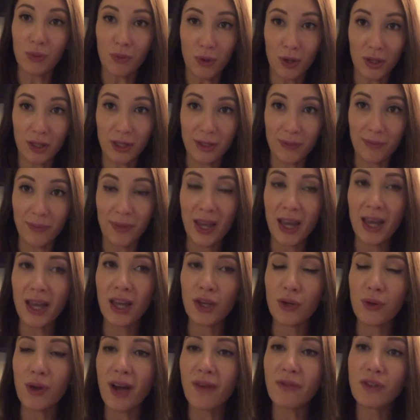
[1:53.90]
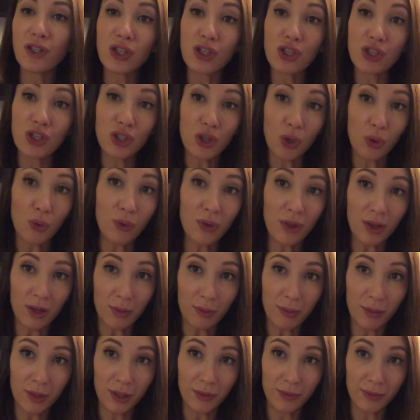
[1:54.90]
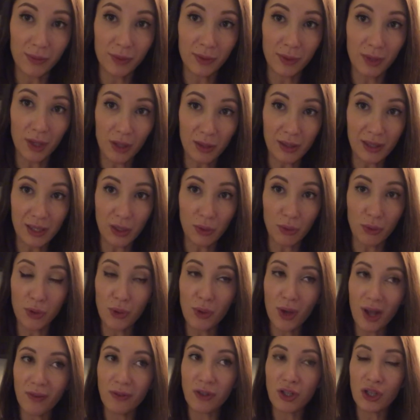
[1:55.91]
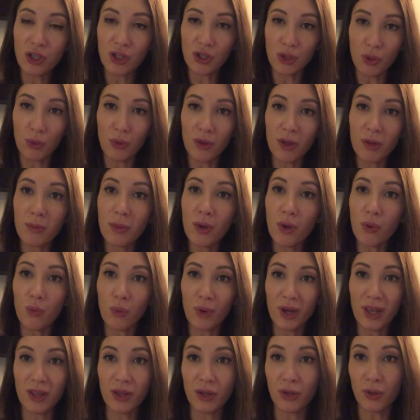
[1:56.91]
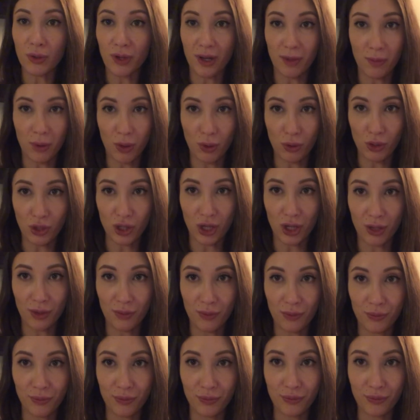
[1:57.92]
you want. You have to show them also. You have to show them with your emotion.